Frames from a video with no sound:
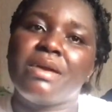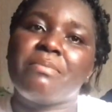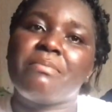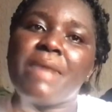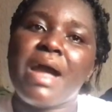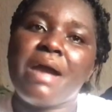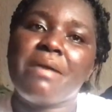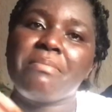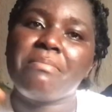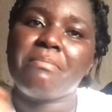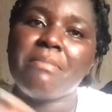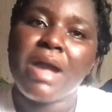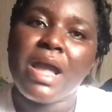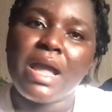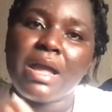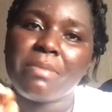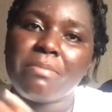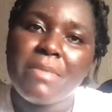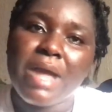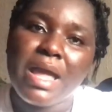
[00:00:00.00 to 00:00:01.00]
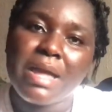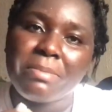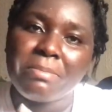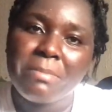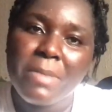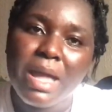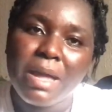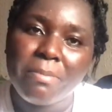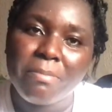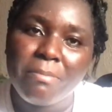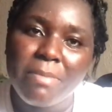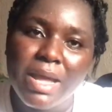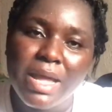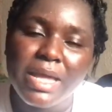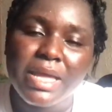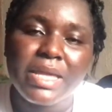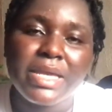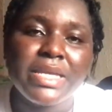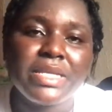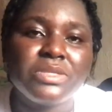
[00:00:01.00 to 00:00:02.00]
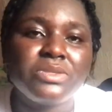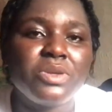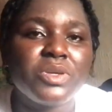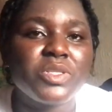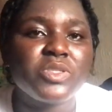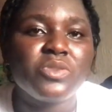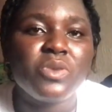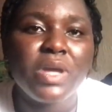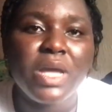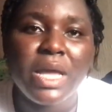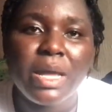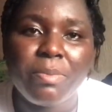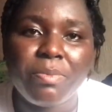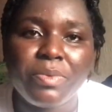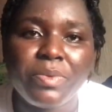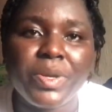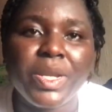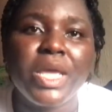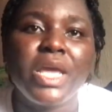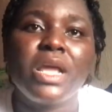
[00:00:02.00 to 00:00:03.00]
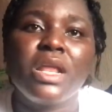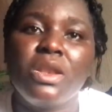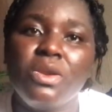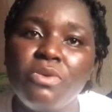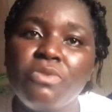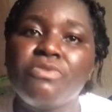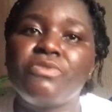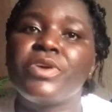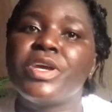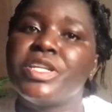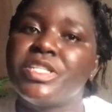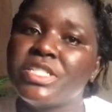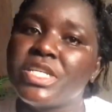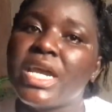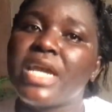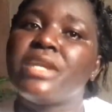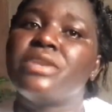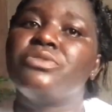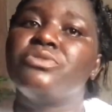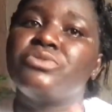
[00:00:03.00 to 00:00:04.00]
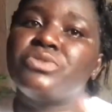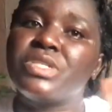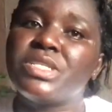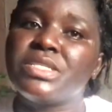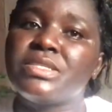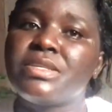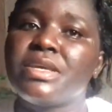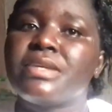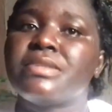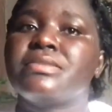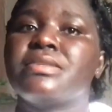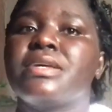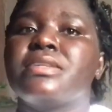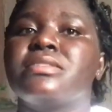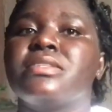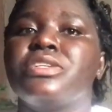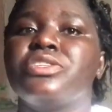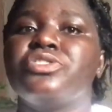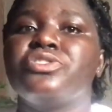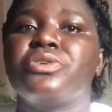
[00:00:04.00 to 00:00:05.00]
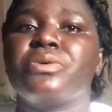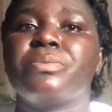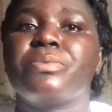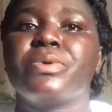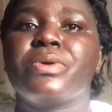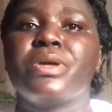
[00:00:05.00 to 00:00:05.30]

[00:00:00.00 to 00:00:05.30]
bang, bang, bang, bang, bang, it does not happen. Look for a child, you see sex as a job.